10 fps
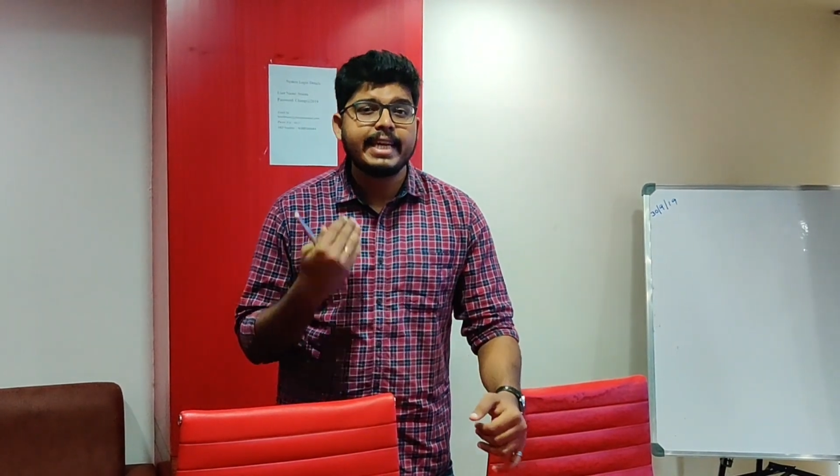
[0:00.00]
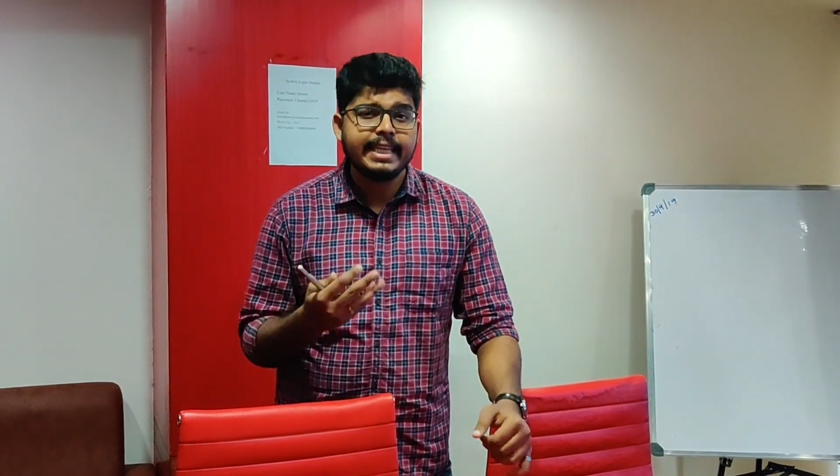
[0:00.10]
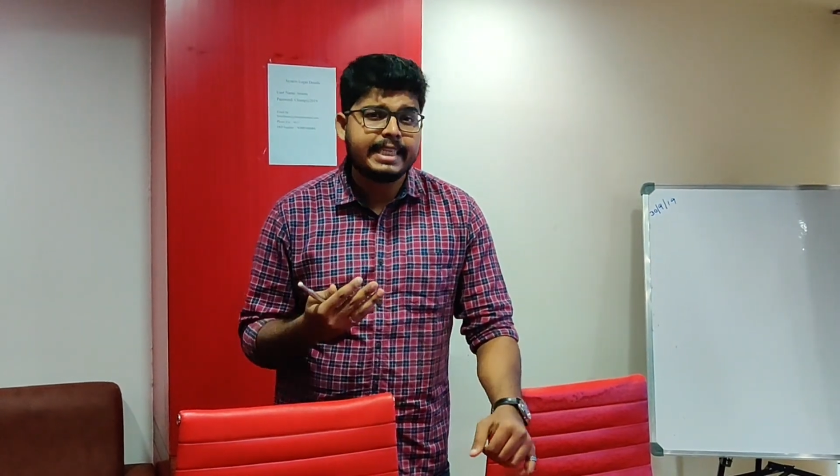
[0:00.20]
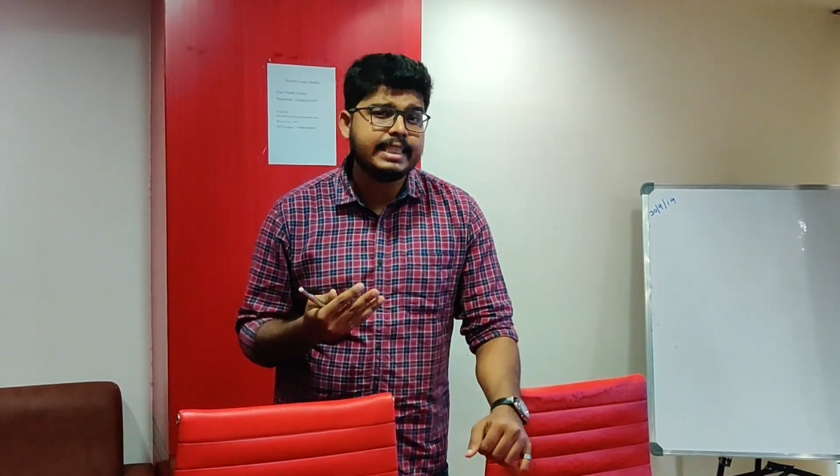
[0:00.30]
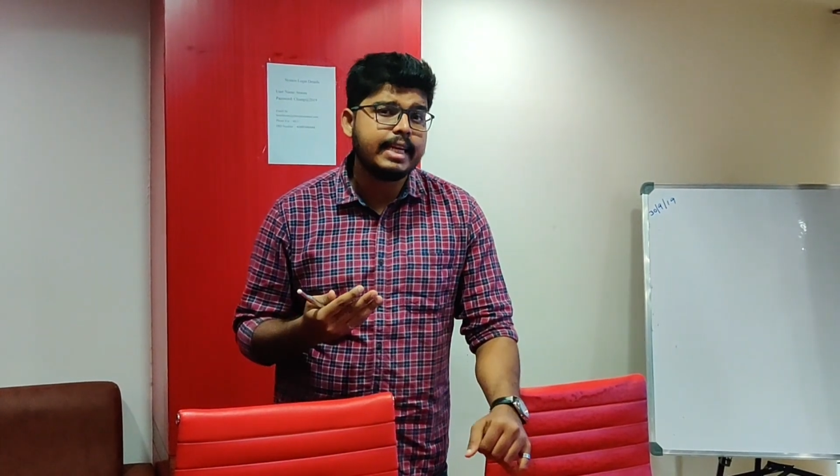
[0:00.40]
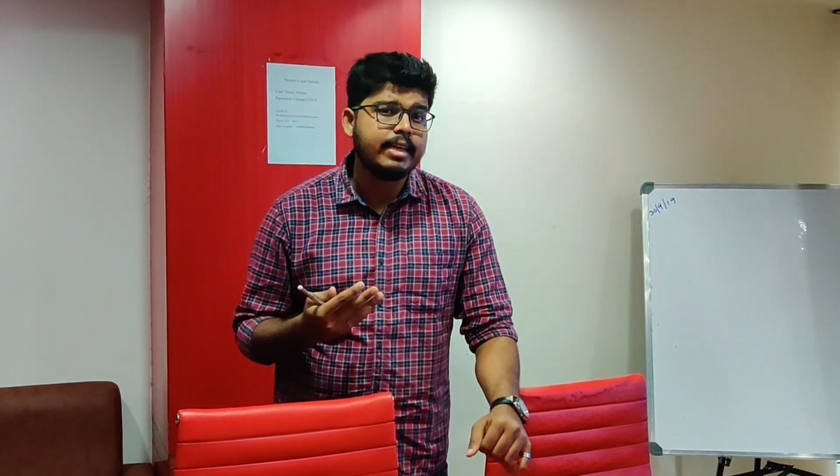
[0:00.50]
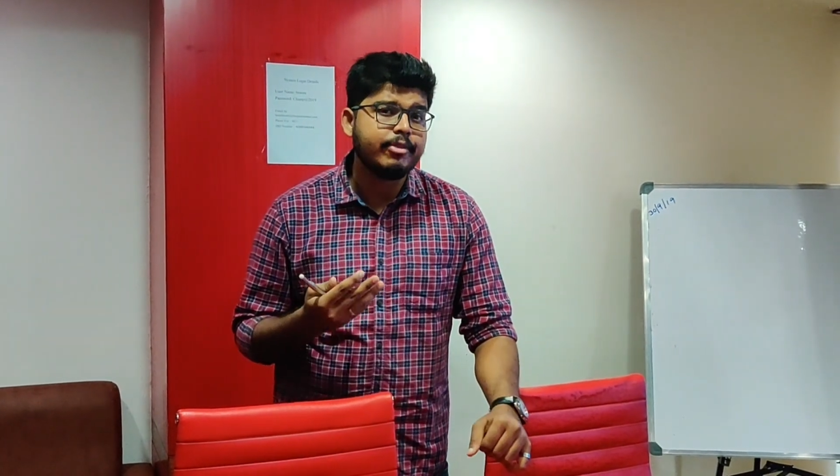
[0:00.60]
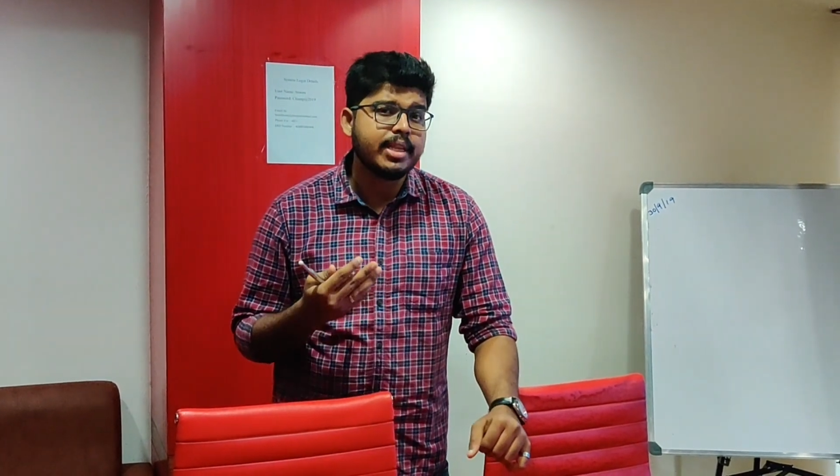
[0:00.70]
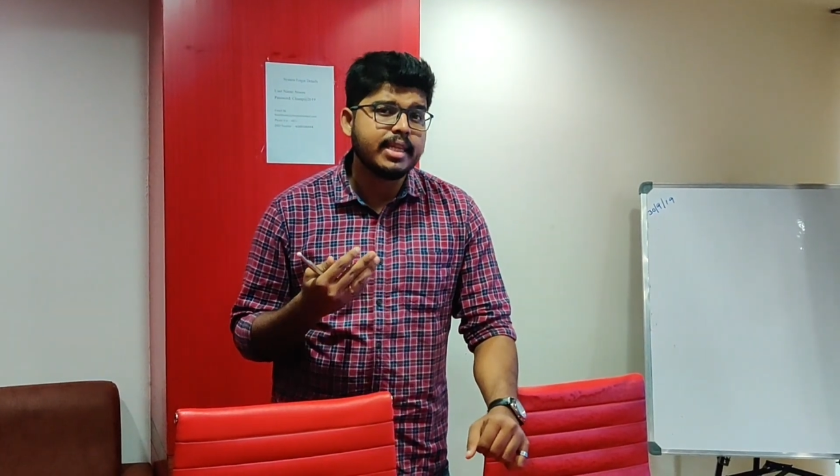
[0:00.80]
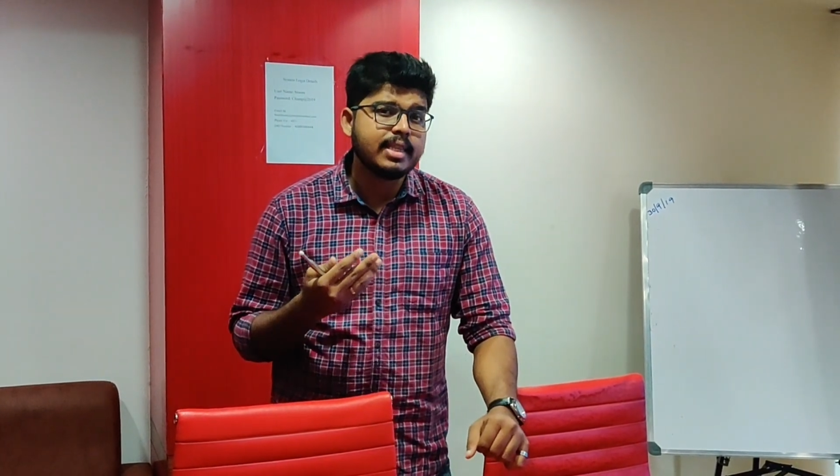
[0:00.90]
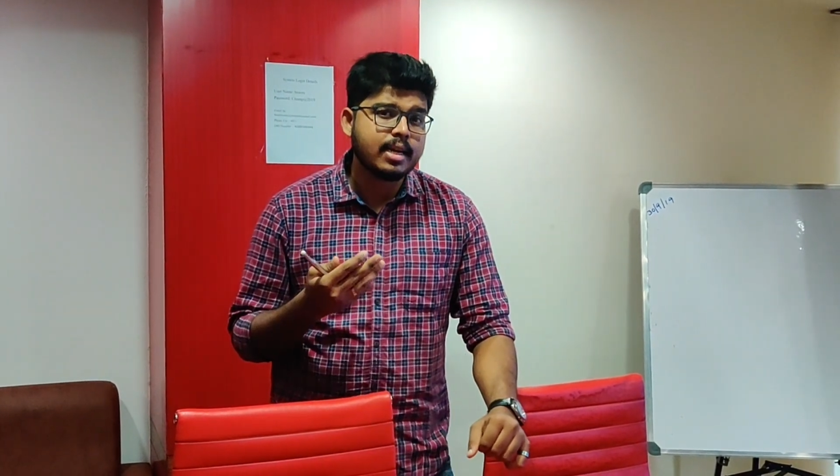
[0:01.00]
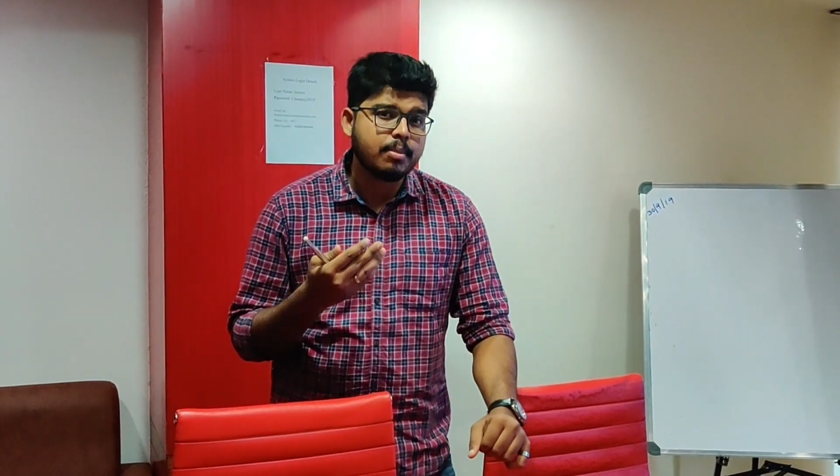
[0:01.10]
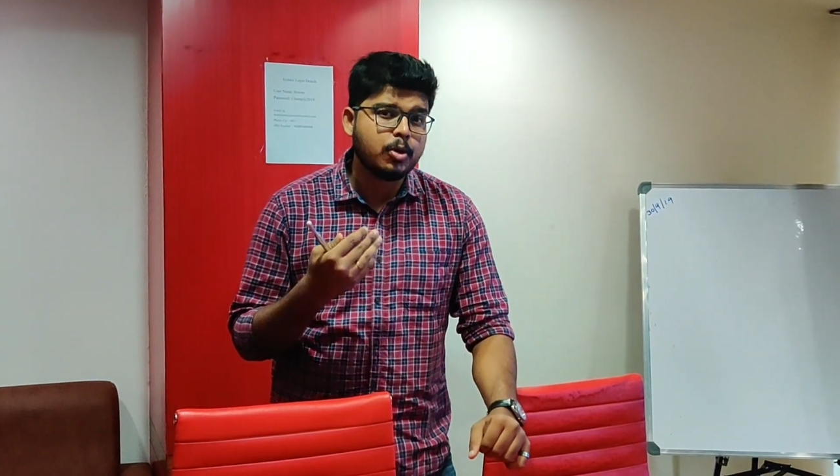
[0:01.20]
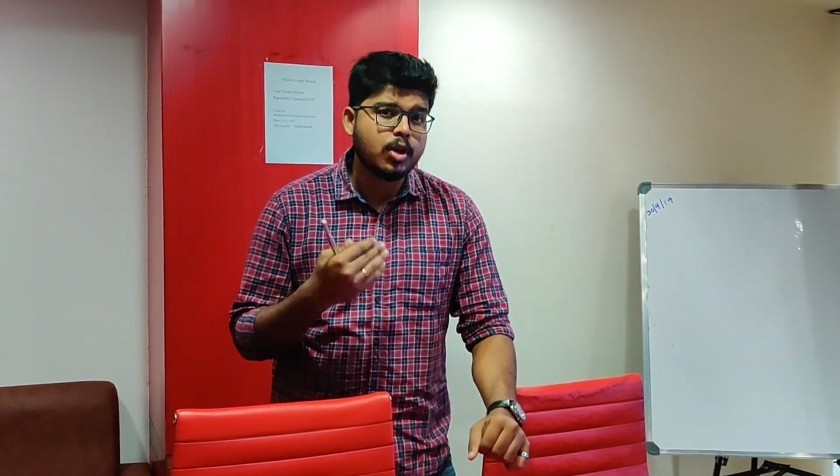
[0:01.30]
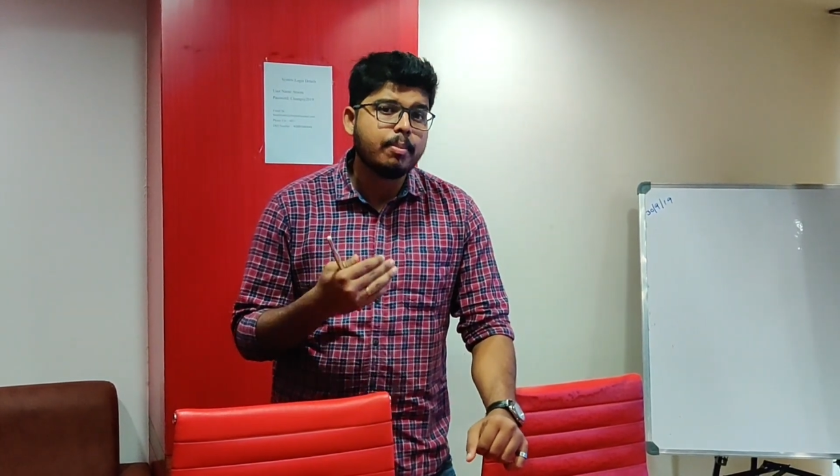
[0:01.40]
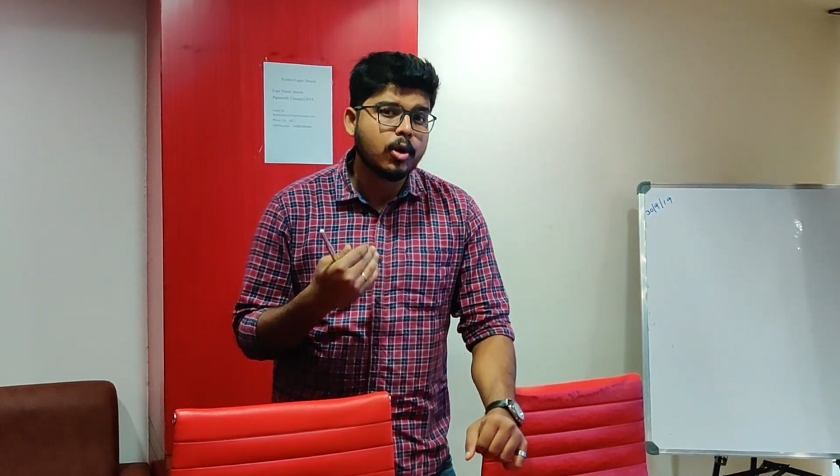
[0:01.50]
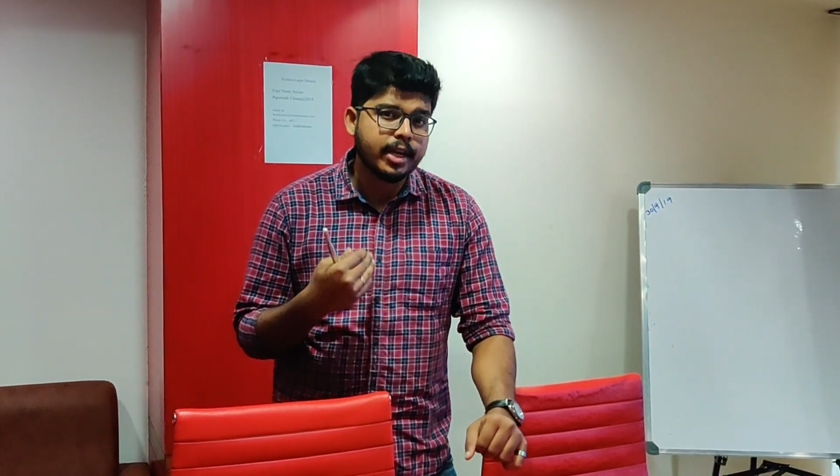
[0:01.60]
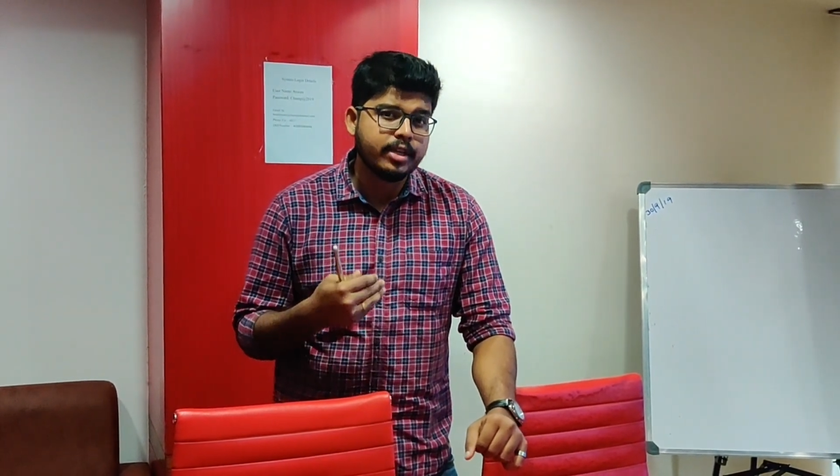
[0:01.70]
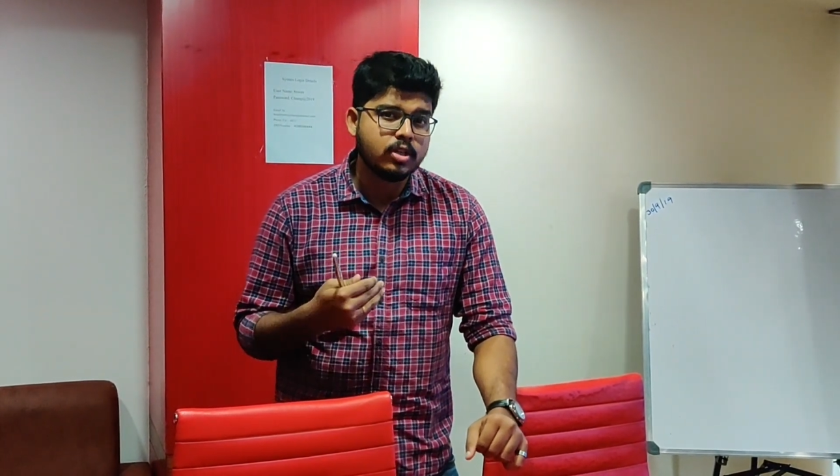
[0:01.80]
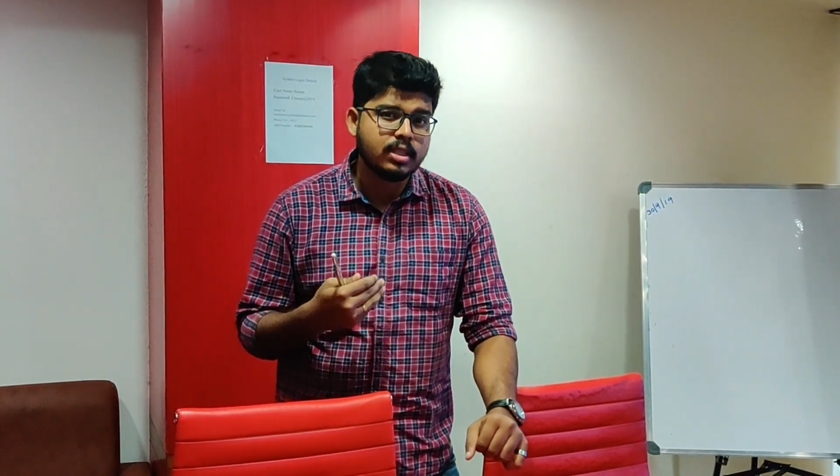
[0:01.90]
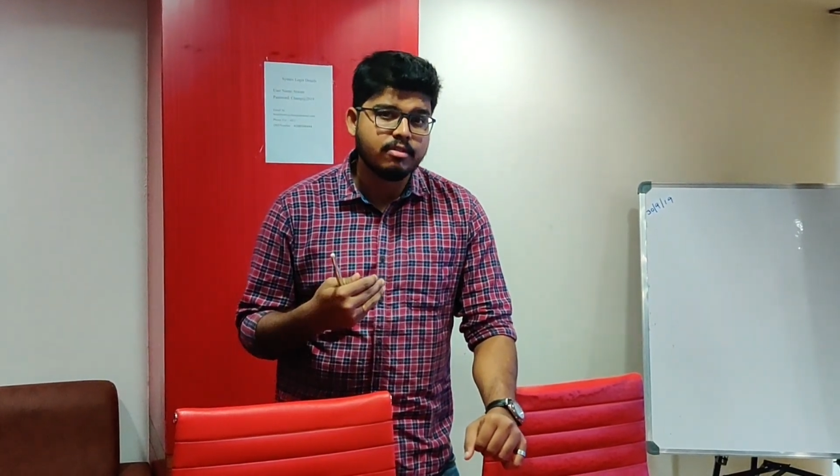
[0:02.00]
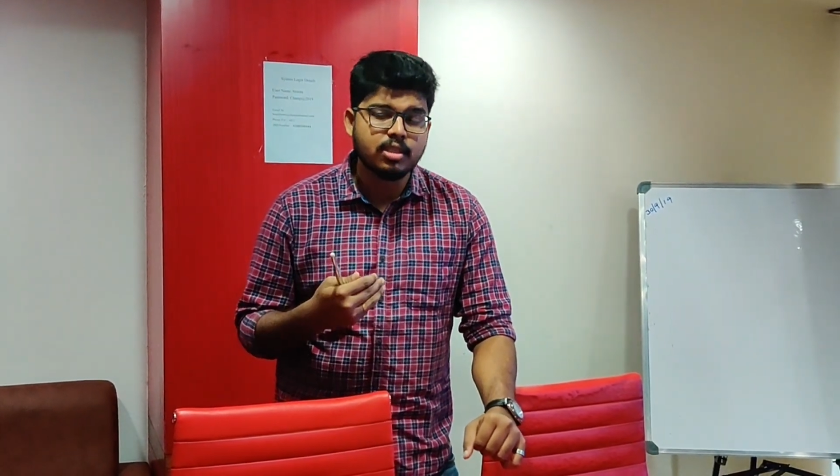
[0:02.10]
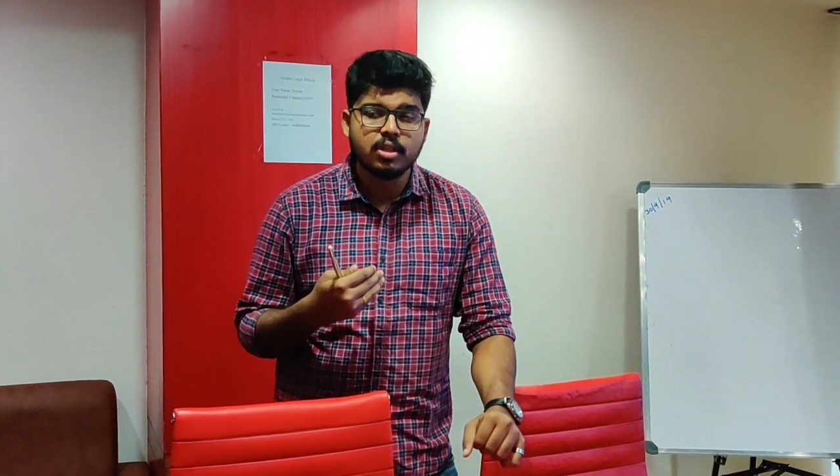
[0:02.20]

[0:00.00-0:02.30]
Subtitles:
initially when they sign up to your product or service.